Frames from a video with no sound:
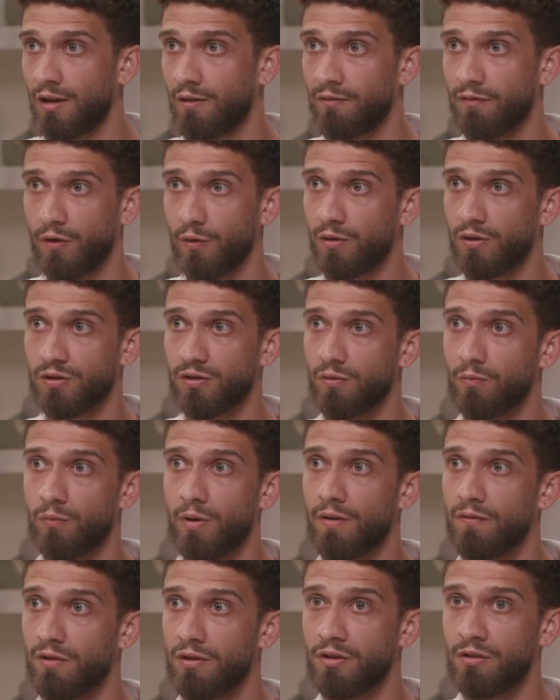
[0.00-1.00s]
focus on
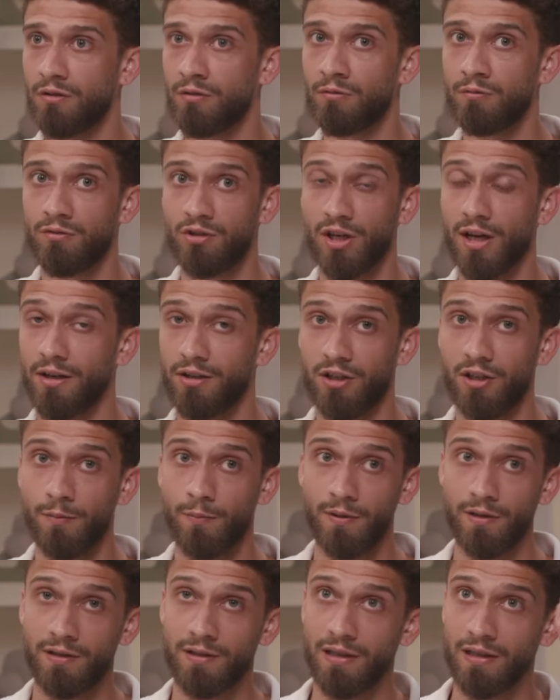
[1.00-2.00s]
revenue,
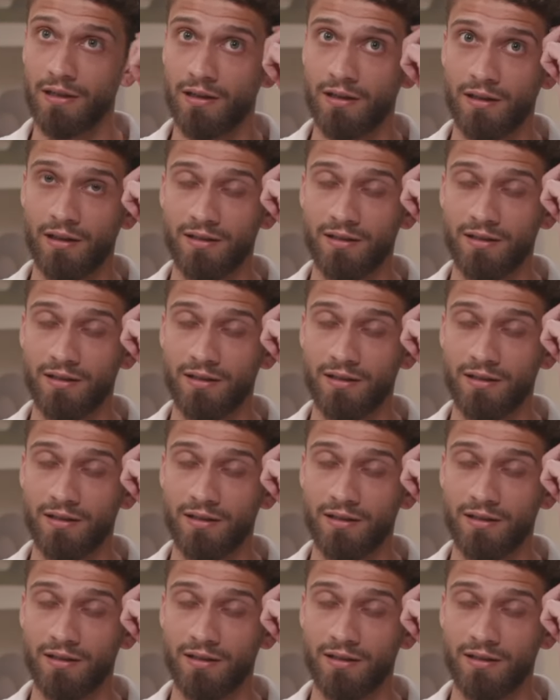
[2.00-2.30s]
ChatGPT.